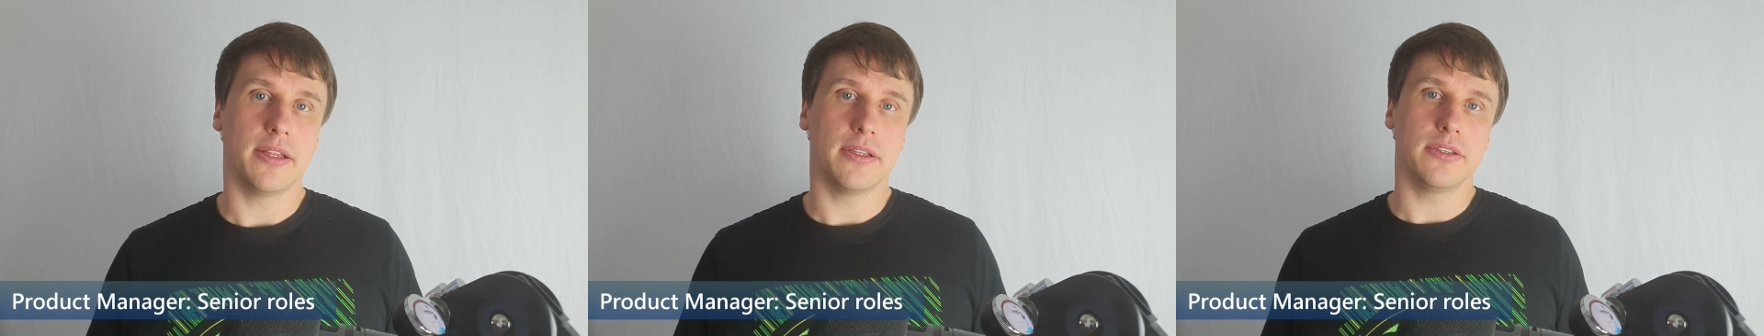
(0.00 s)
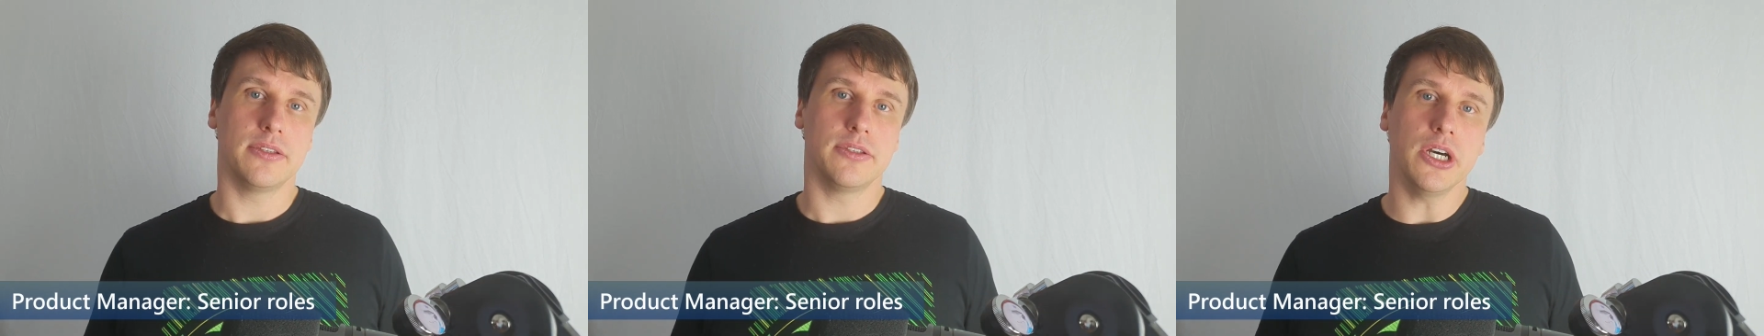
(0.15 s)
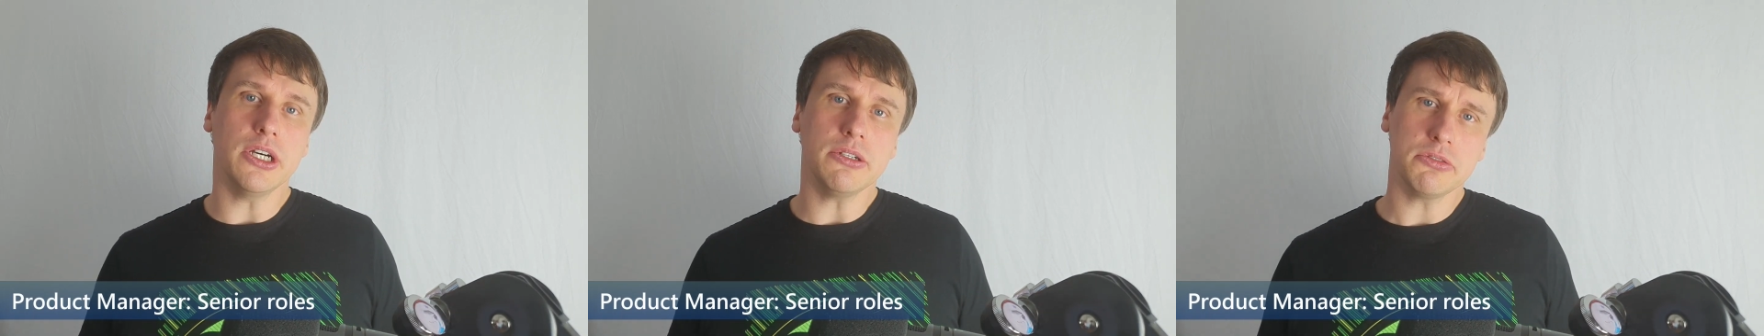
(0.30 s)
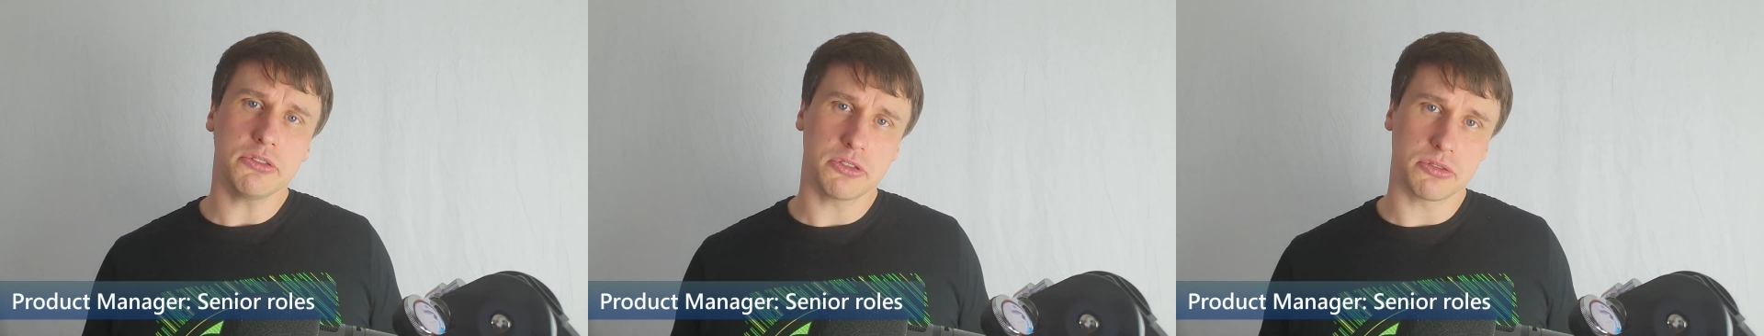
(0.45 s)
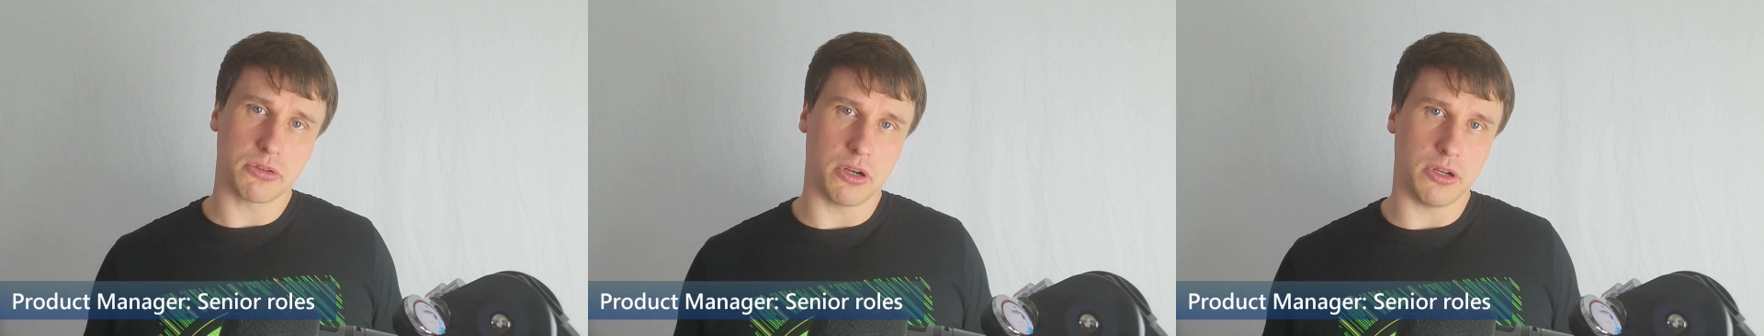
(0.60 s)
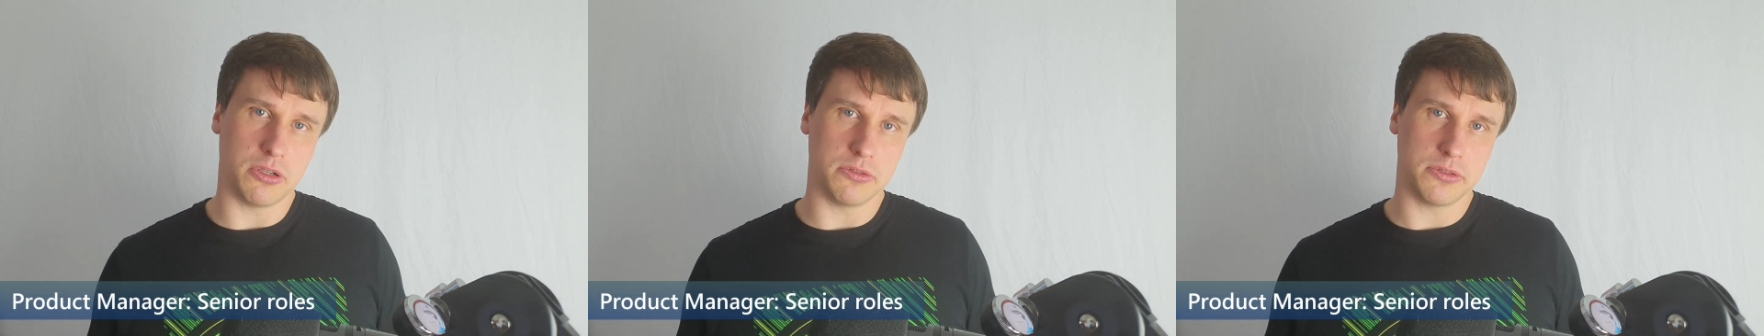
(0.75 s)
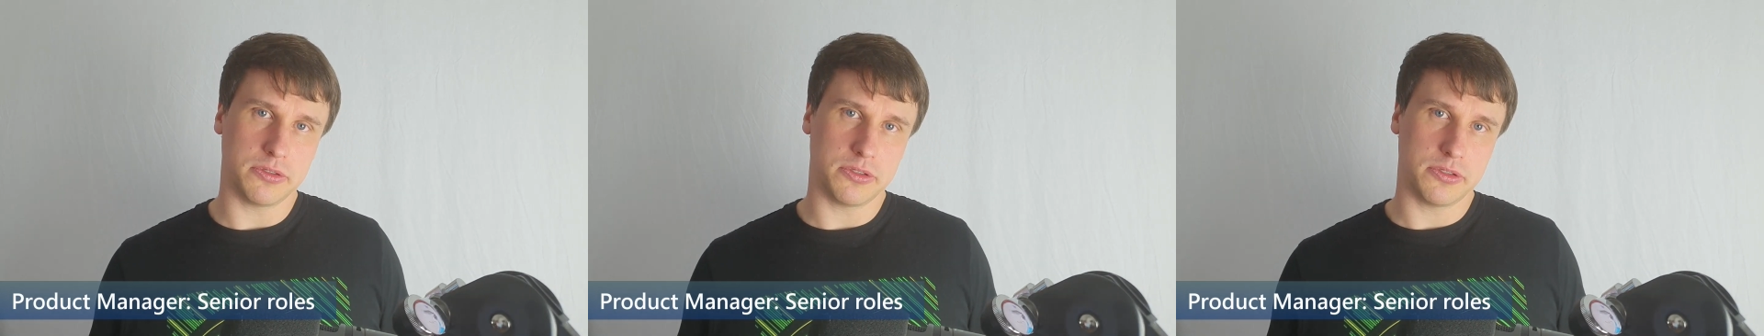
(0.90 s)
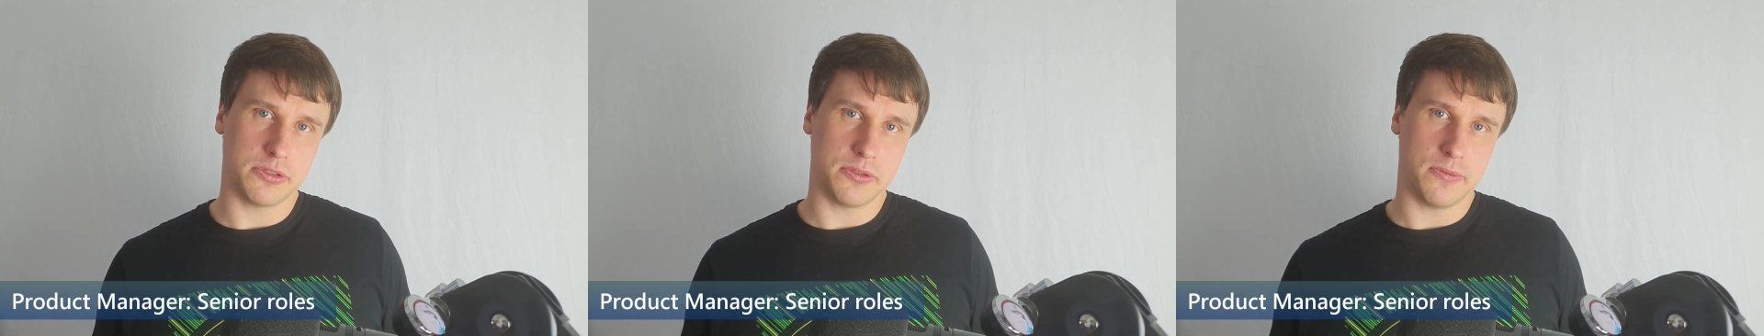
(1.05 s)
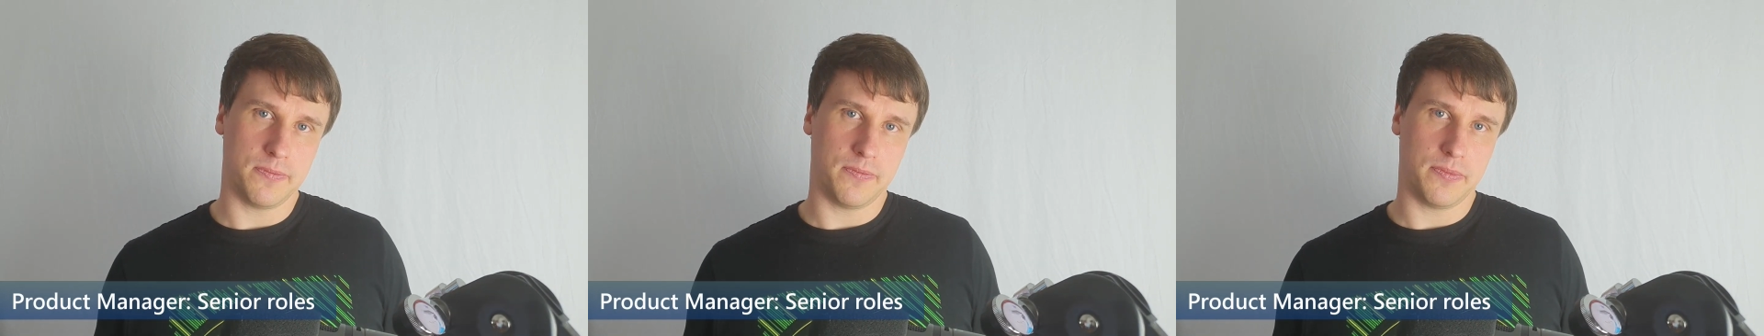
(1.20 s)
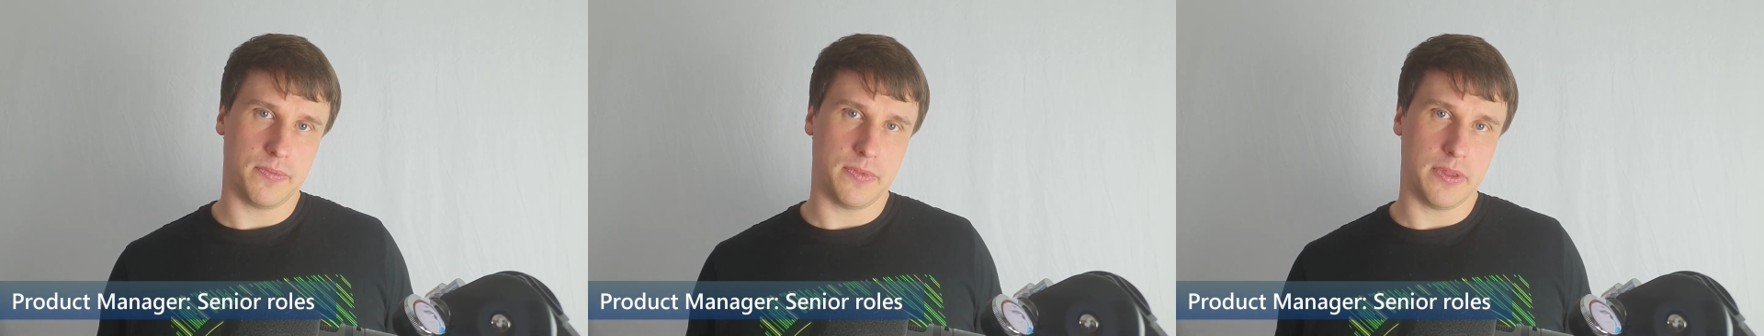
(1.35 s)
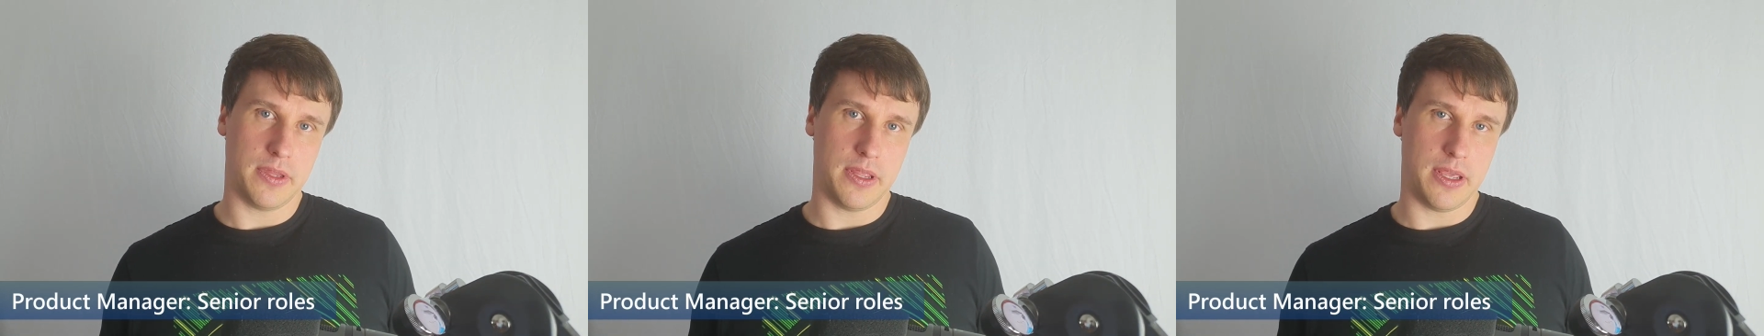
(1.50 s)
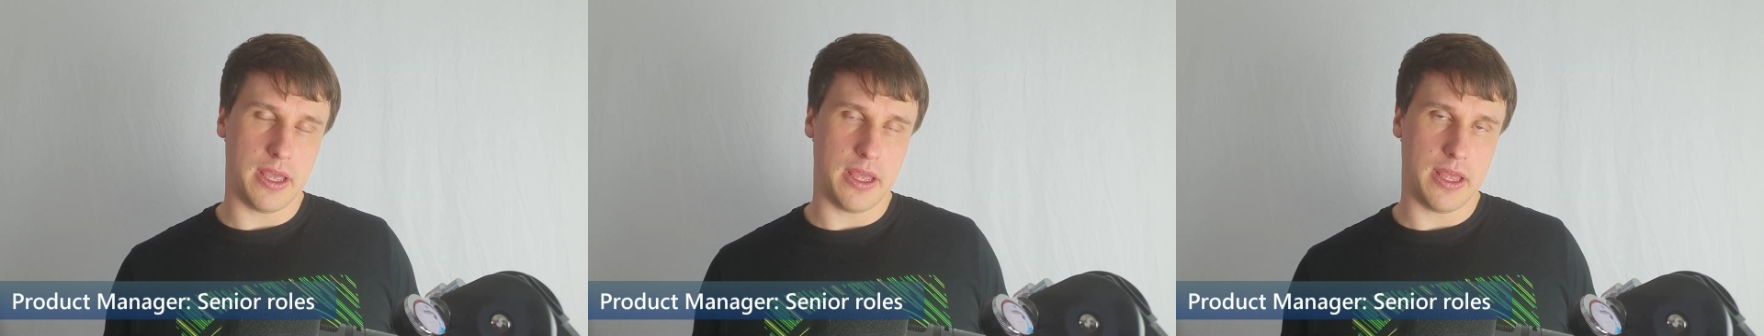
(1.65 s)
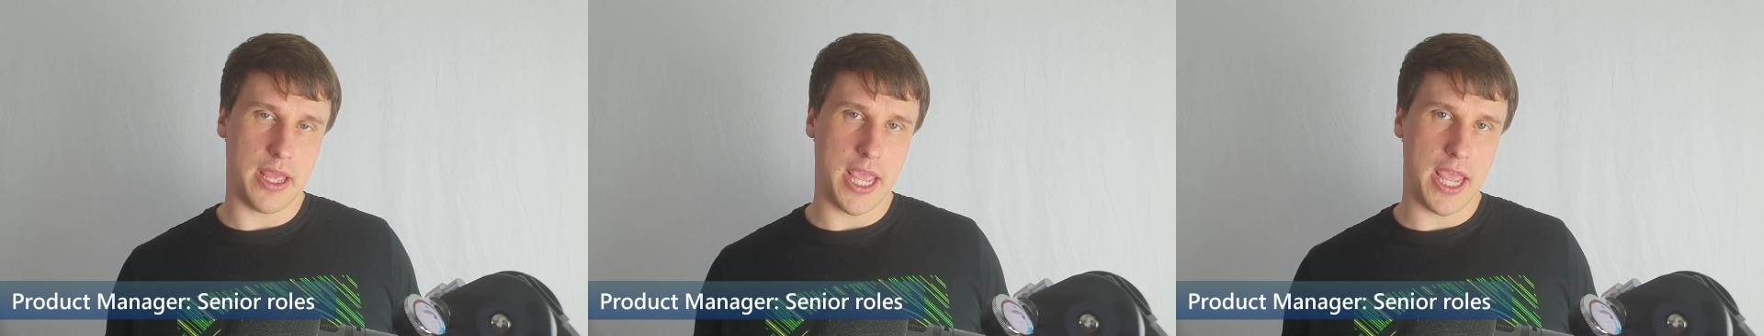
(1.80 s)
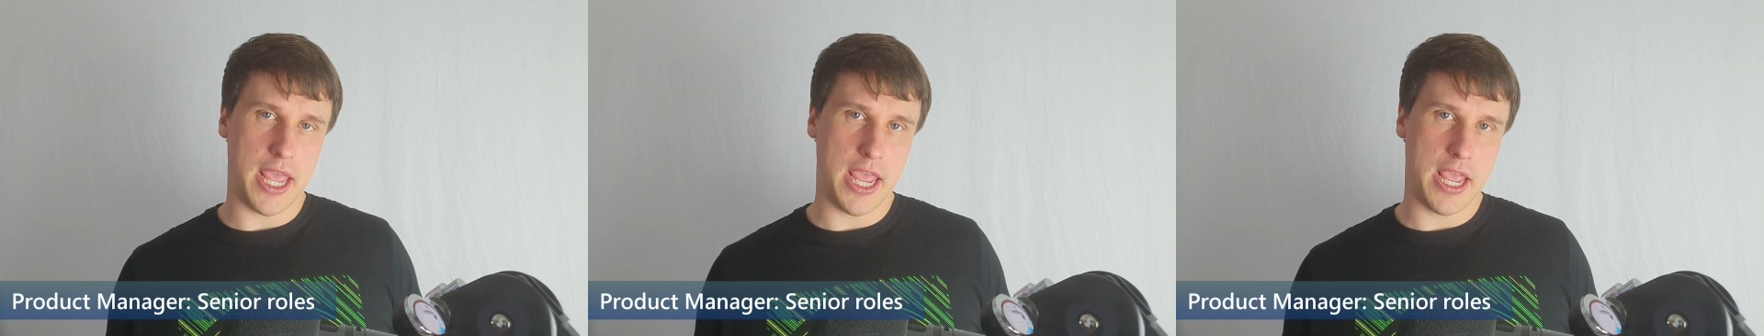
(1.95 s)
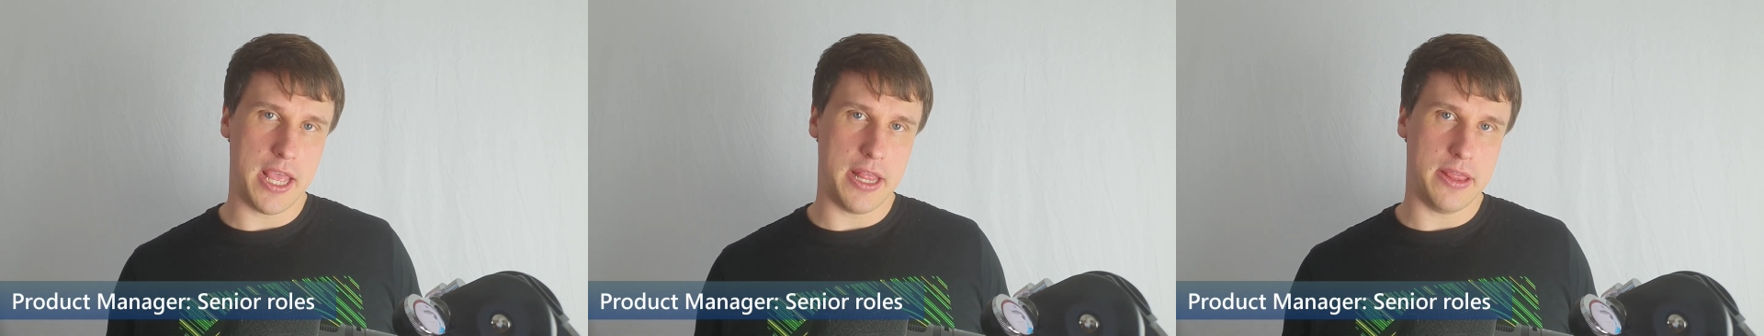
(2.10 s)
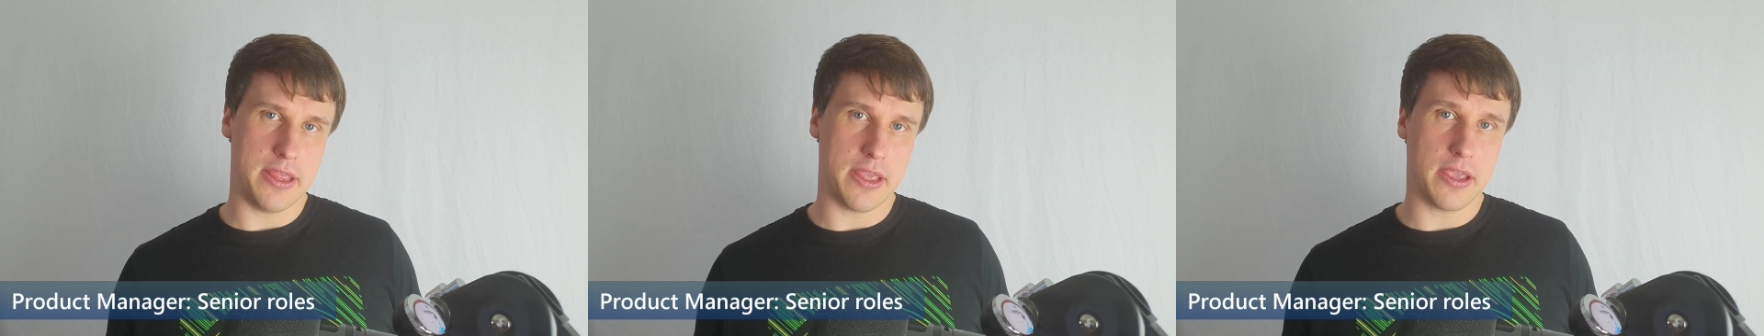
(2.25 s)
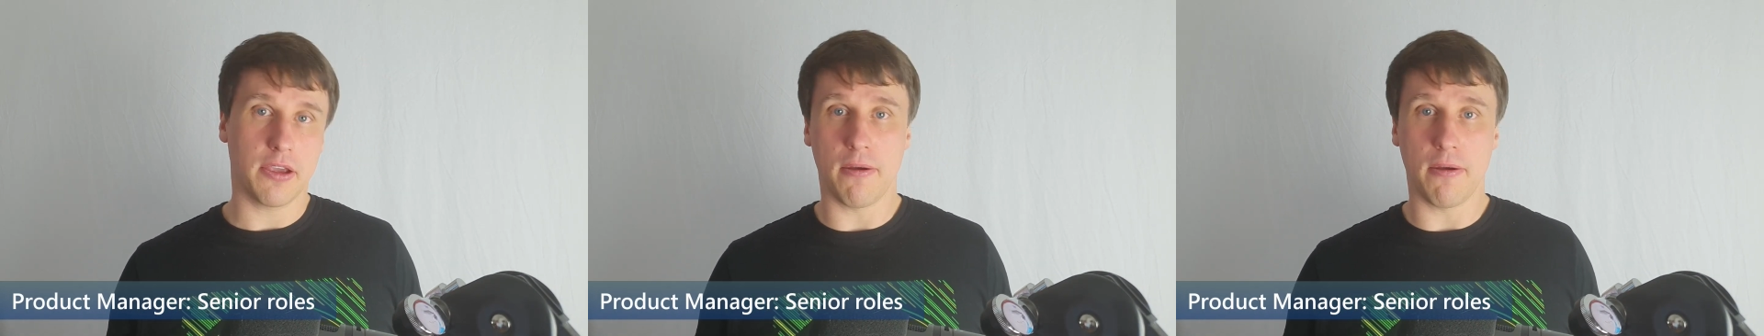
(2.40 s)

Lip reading: Those roles, in